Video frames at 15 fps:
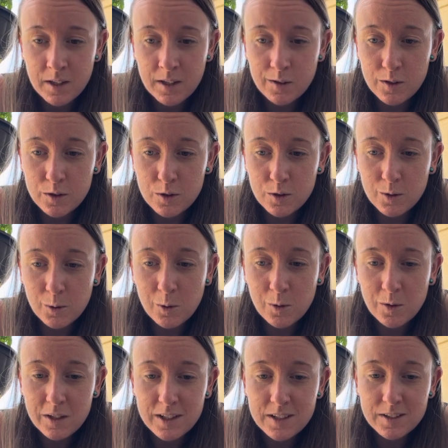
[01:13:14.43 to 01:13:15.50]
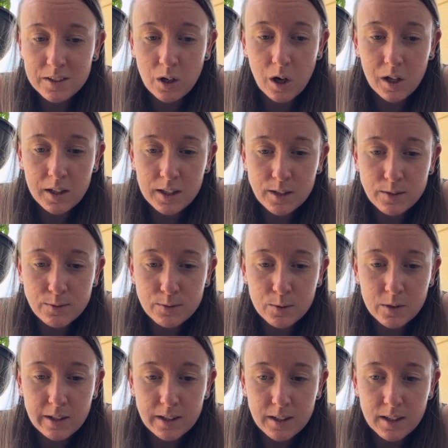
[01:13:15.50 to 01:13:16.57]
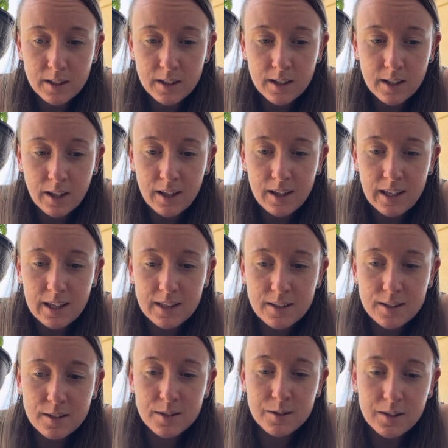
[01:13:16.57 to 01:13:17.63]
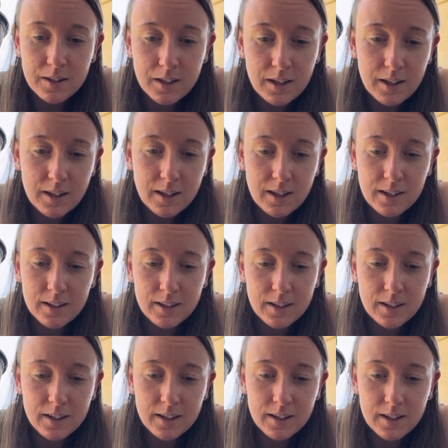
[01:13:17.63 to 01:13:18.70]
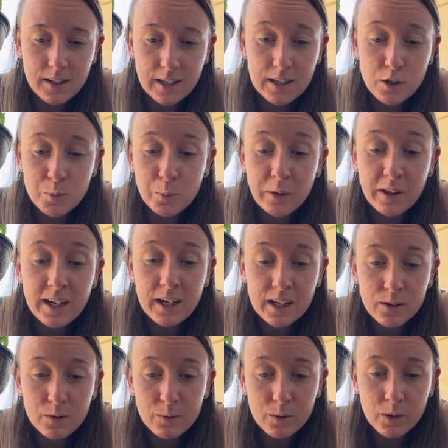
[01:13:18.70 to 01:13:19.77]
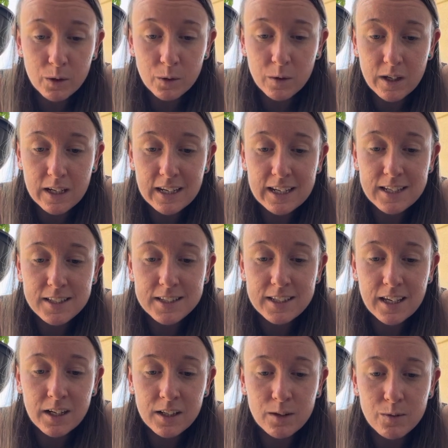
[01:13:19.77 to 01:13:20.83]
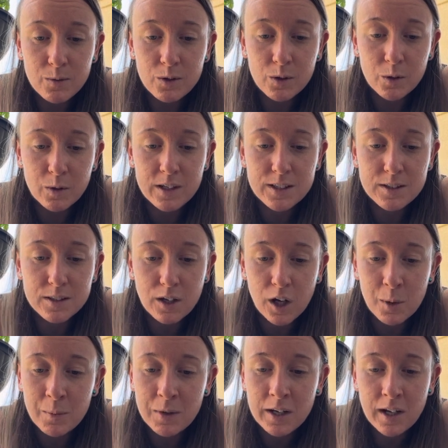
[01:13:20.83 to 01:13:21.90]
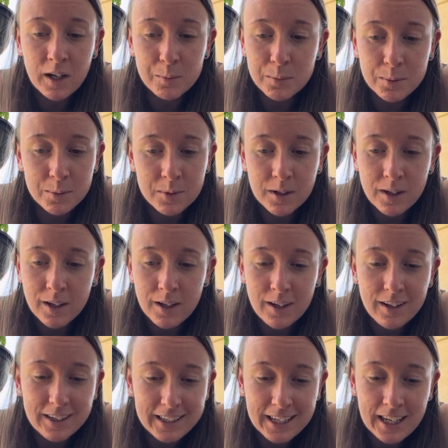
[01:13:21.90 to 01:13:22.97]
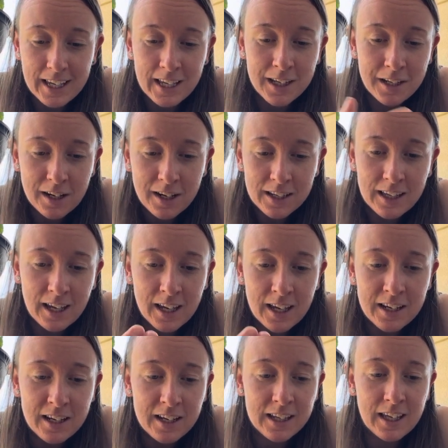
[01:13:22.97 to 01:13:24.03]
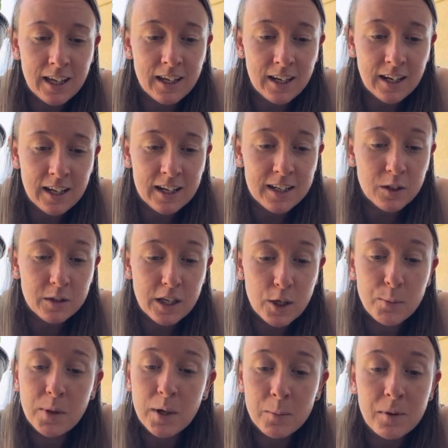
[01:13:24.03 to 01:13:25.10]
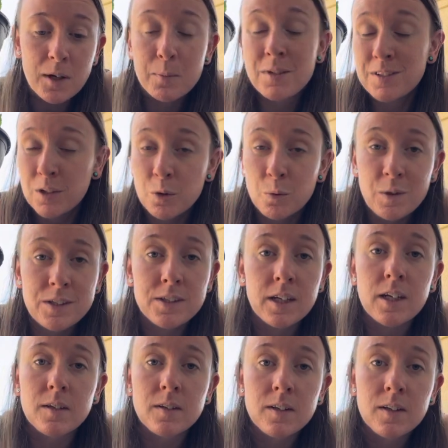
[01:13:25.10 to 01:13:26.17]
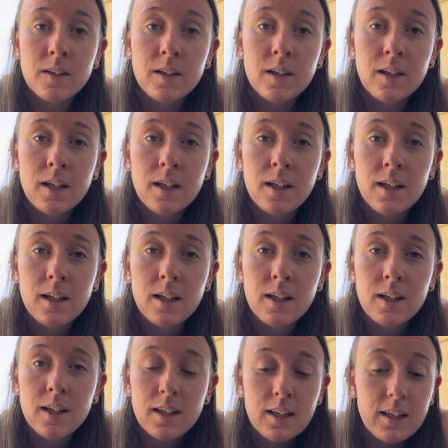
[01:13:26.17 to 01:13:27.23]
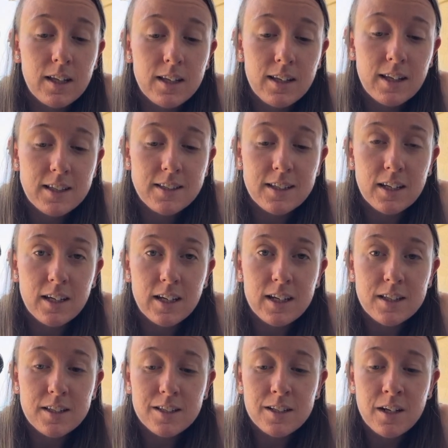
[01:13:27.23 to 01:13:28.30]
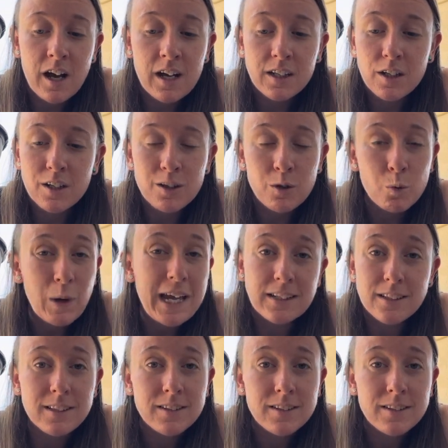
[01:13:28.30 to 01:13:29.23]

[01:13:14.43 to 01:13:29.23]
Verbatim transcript: The soul is calling for it. It's it's bleeding through. It is getting through. It's coming up again and again and again, and it'll keep coming up until we see it. That's it. It's not going to wait.